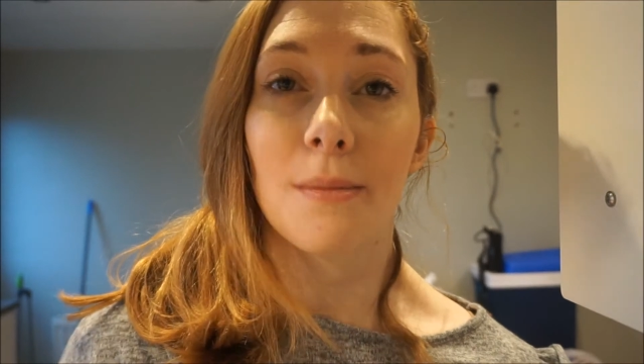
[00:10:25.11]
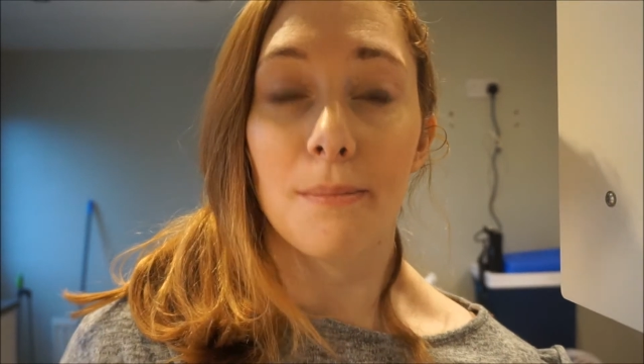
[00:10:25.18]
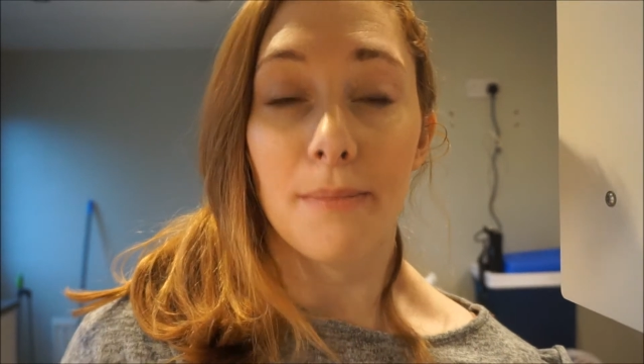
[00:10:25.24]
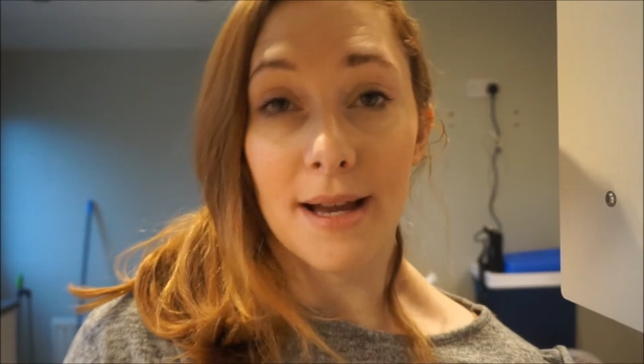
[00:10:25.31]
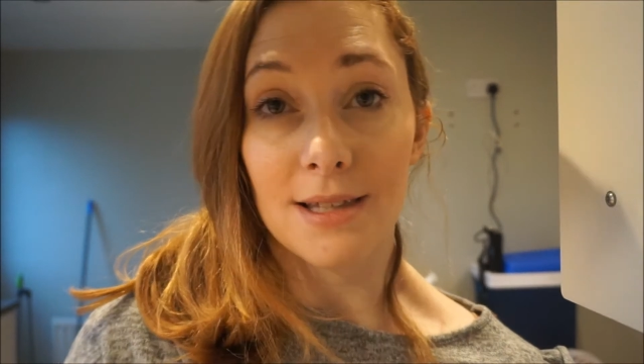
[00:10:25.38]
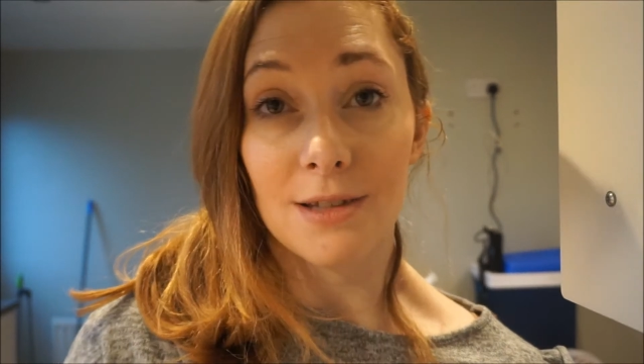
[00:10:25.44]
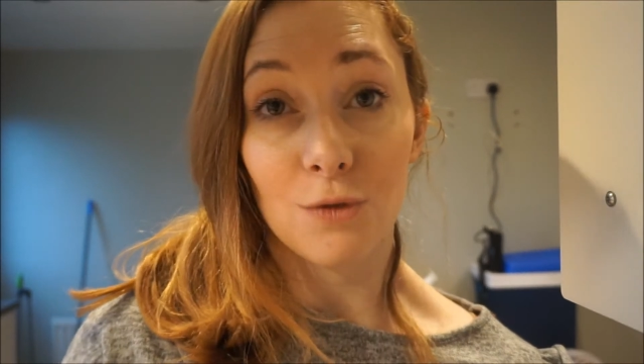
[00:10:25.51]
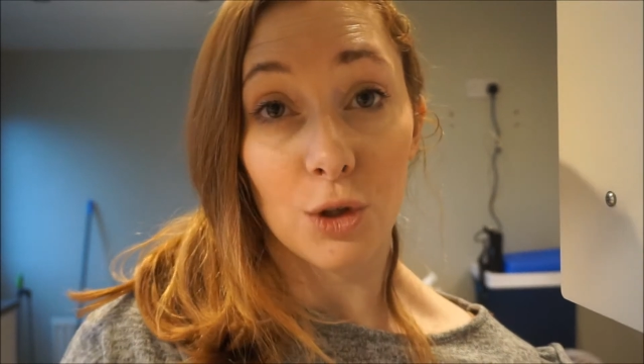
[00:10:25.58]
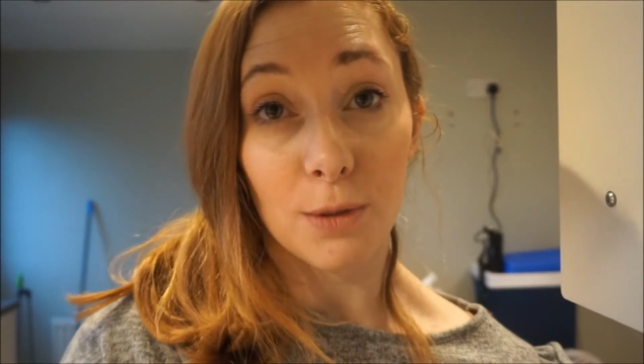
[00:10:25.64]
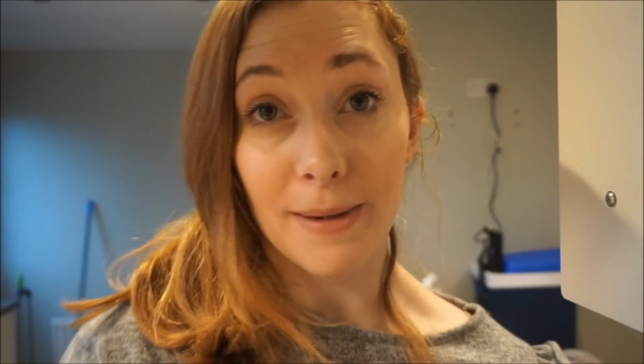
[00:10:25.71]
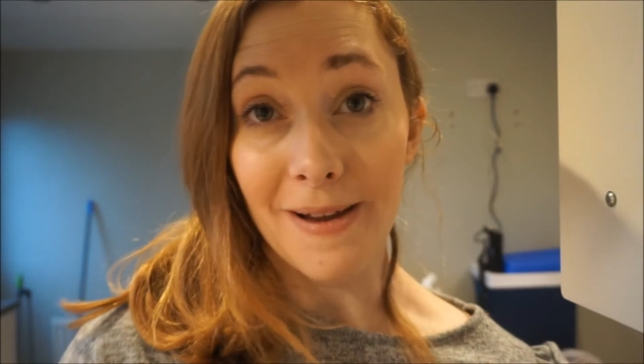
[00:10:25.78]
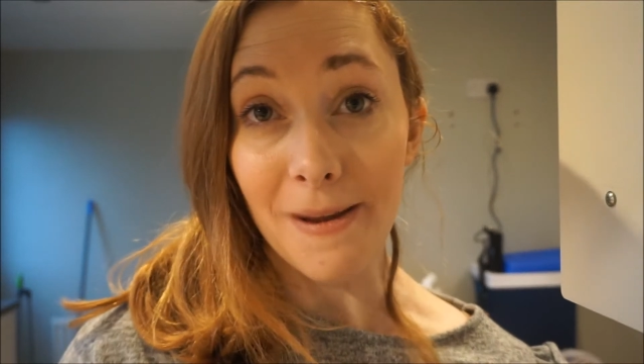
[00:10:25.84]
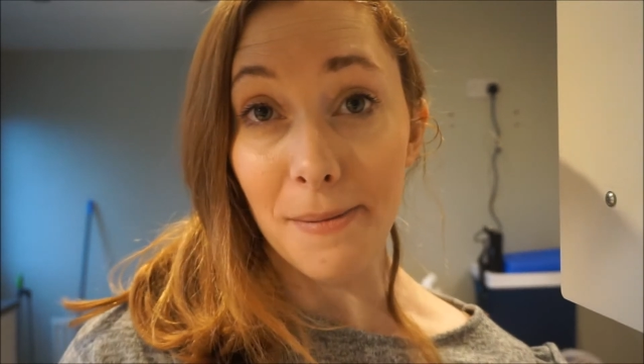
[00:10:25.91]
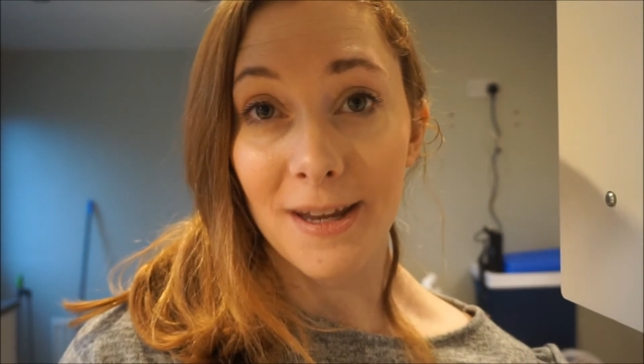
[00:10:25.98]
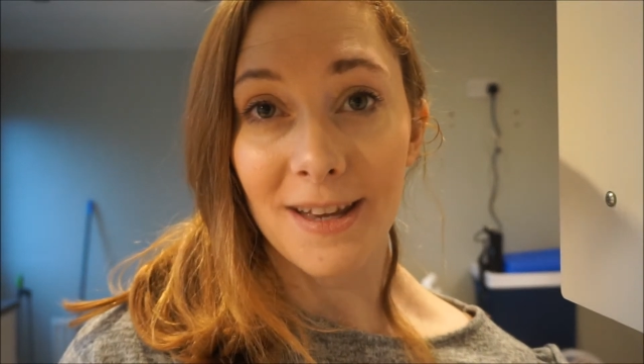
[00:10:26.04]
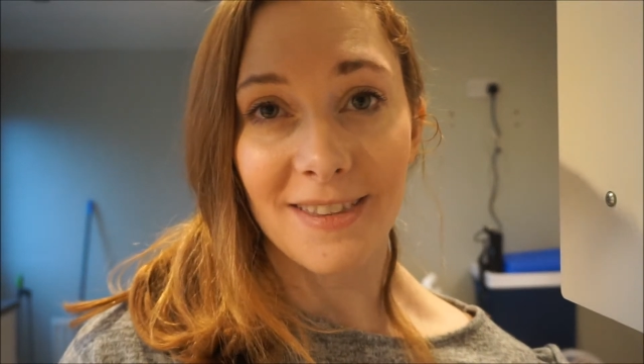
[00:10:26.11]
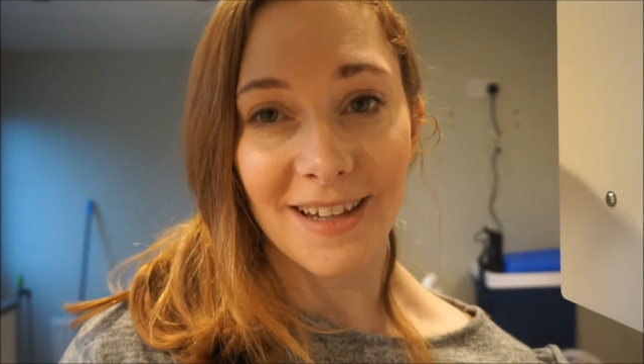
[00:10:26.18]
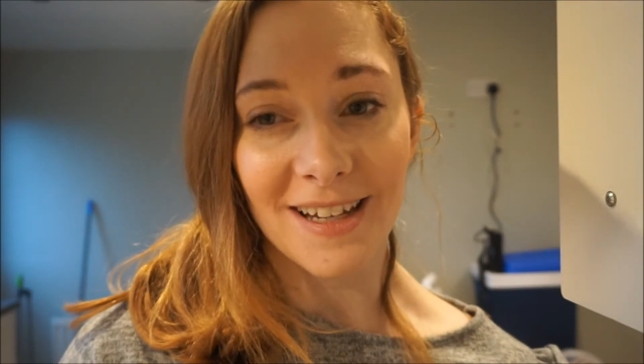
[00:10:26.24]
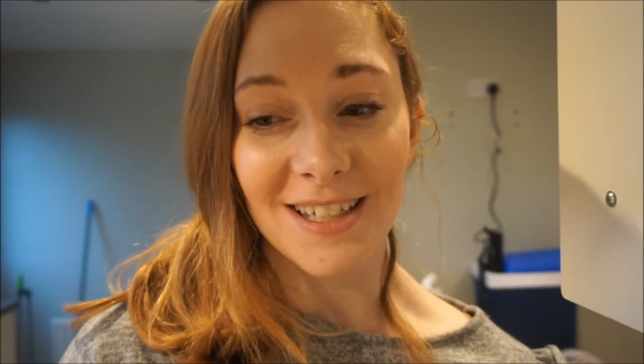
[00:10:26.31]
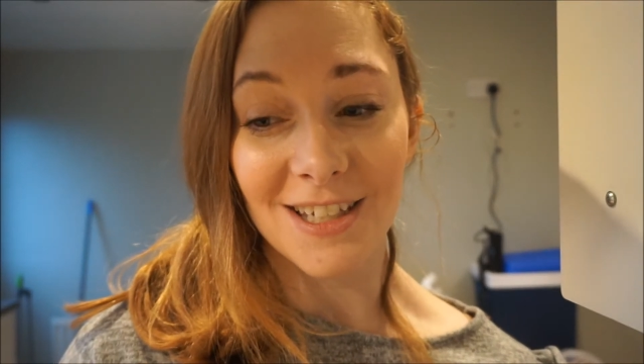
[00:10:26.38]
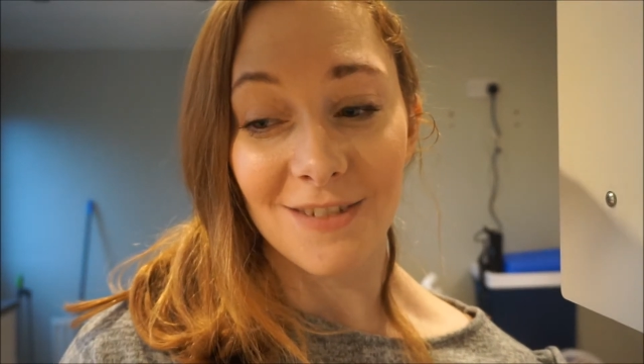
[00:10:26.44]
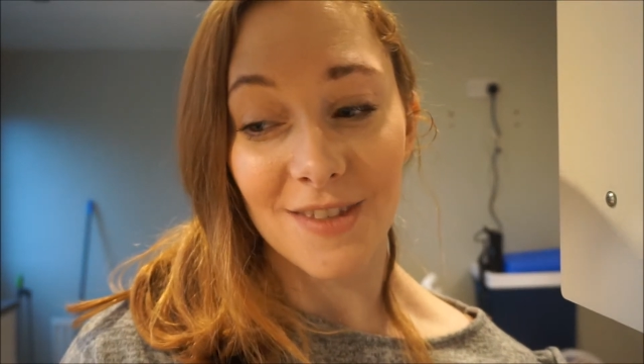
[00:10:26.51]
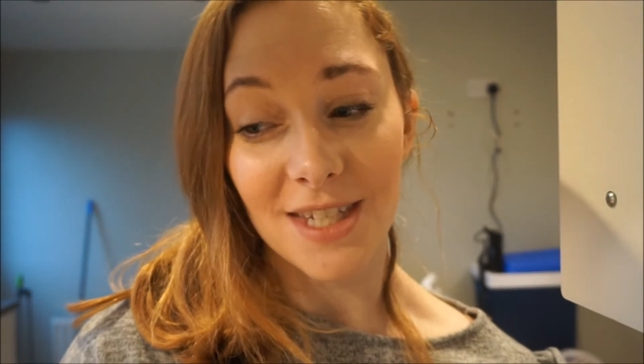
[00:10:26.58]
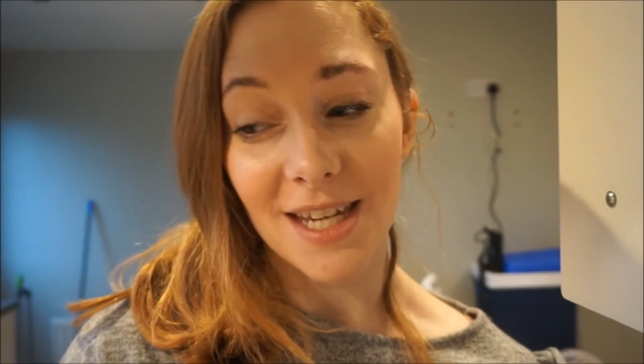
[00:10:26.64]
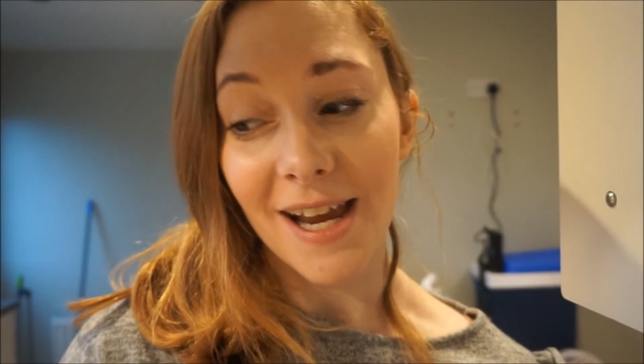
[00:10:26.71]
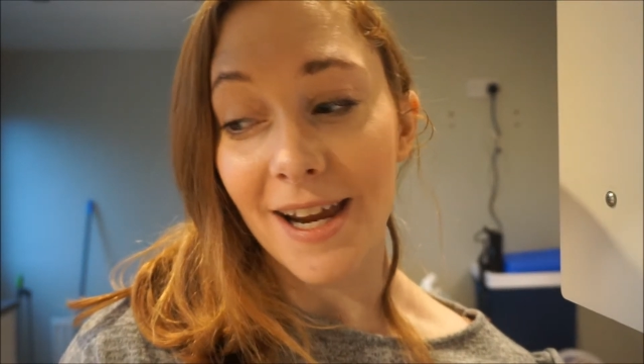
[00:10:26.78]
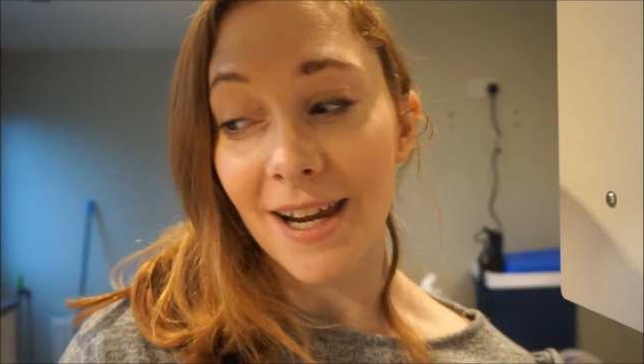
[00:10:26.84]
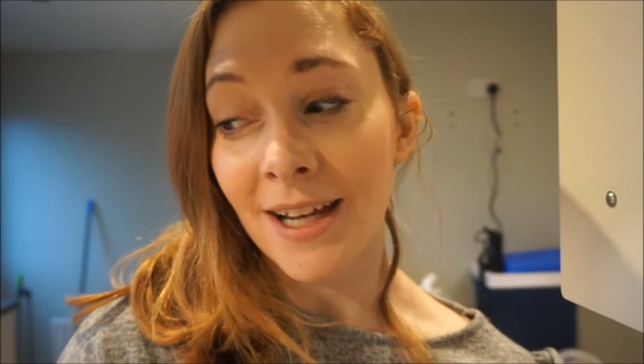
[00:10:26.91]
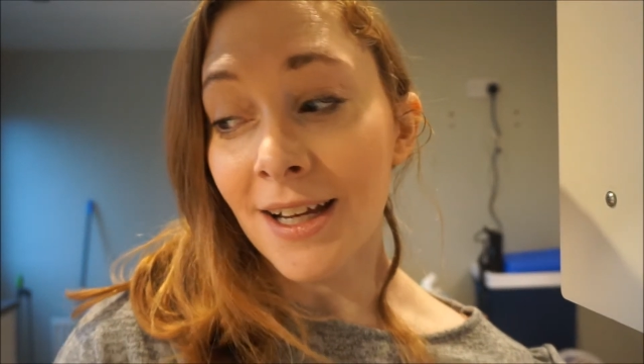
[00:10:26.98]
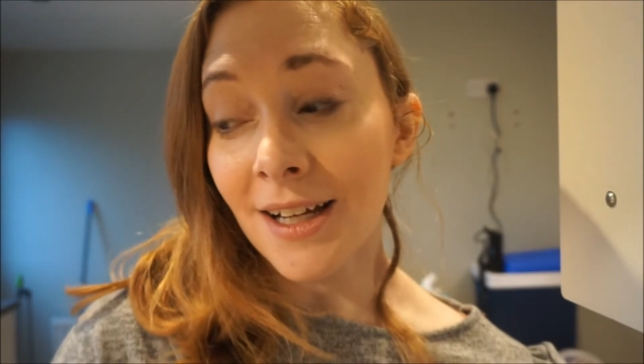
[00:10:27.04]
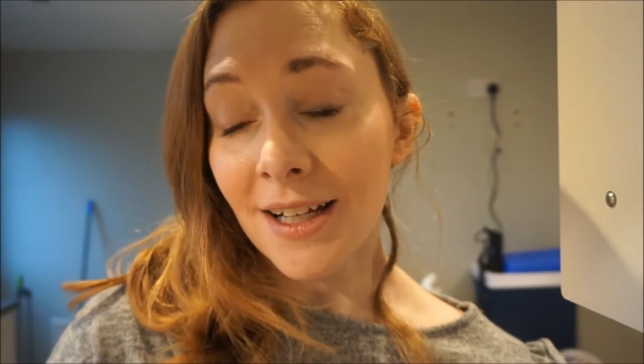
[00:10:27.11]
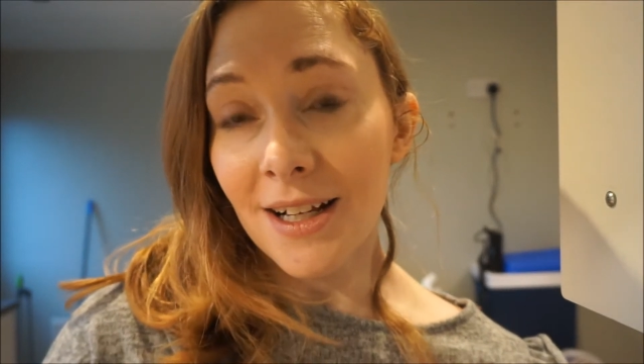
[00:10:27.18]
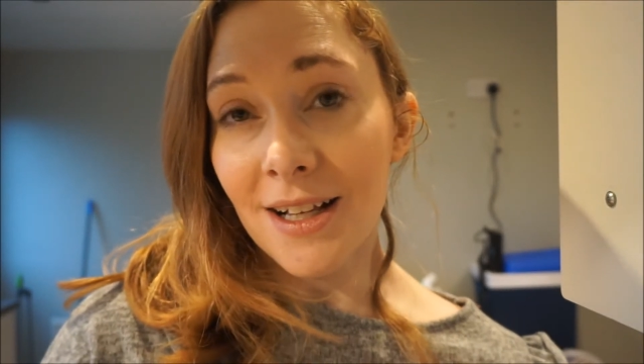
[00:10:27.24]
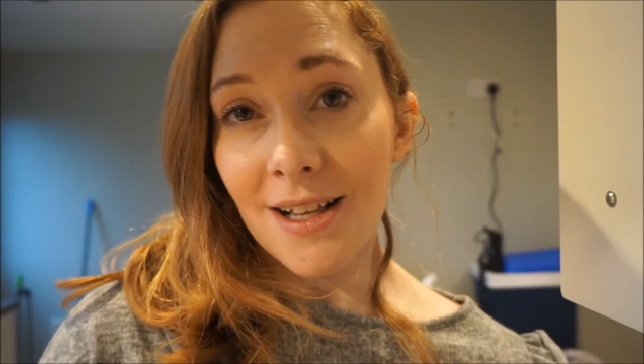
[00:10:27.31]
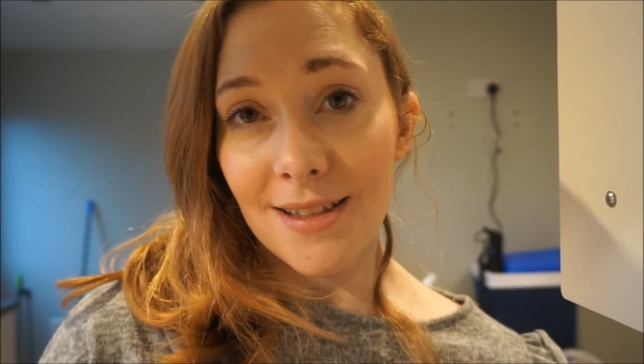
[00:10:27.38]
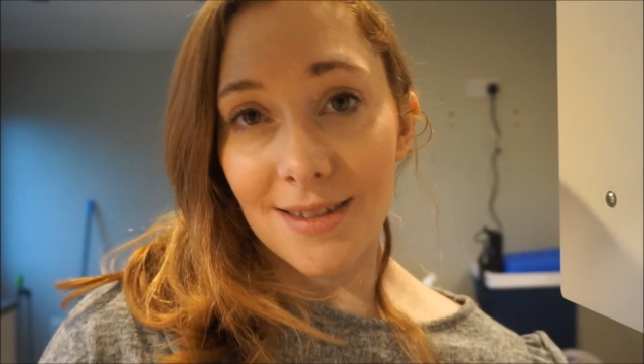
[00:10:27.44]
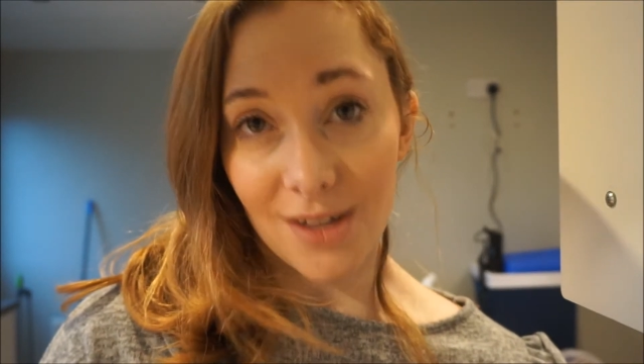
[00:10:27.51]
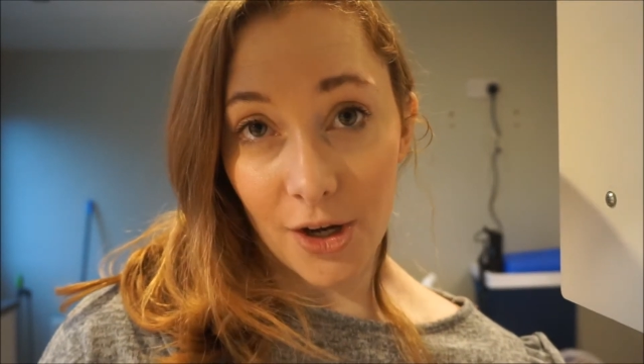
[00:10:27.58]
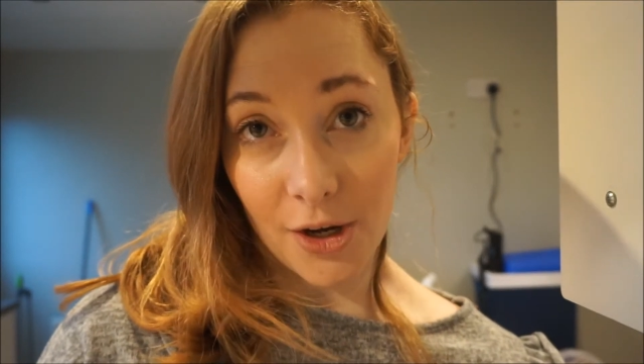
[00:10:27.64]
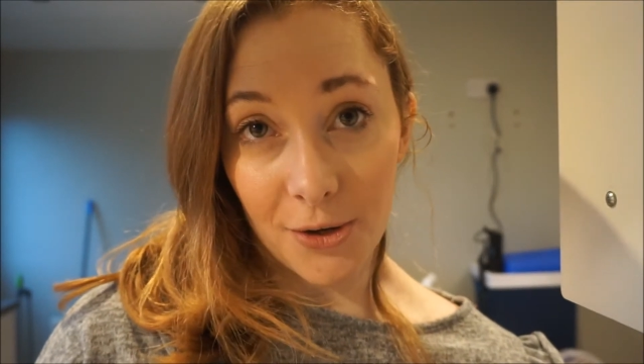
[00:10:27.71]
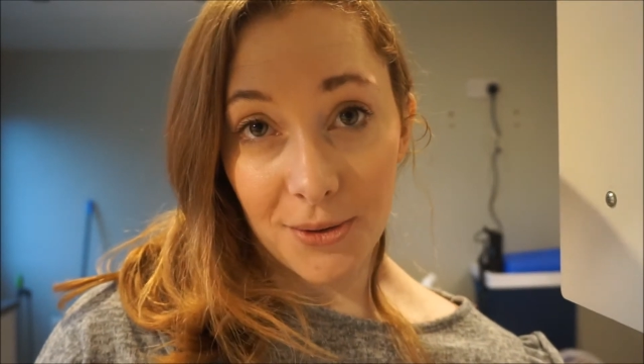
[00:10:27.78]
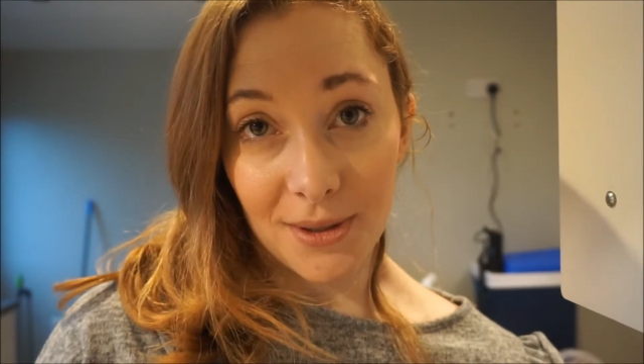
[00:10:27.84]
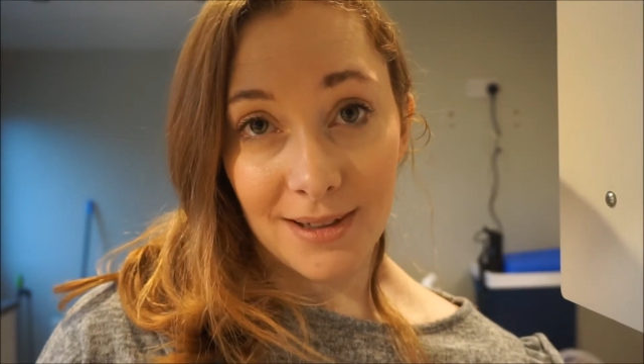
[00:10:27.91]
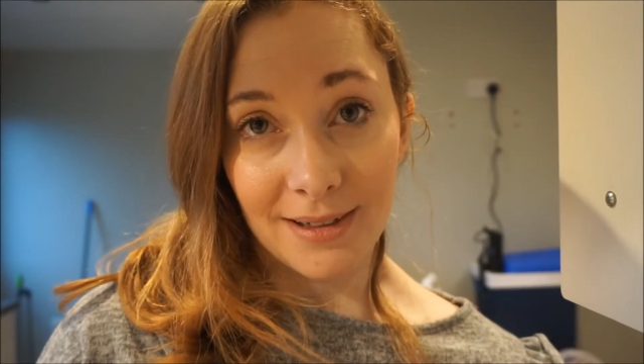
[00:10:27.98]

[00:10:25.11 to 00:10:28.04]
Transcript: best for the baby at the end of the day. So